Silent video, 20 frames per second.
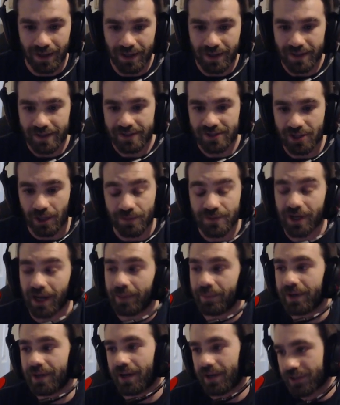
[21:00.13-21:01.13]

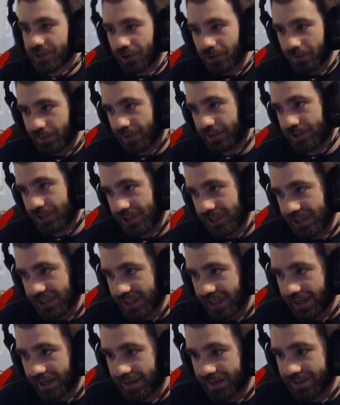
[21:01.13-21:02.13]
Sometime in October, she
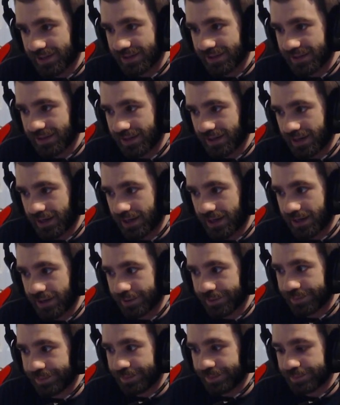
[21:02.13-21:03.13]
said.
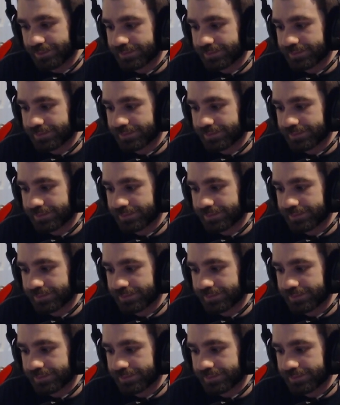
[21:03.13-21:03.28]
Because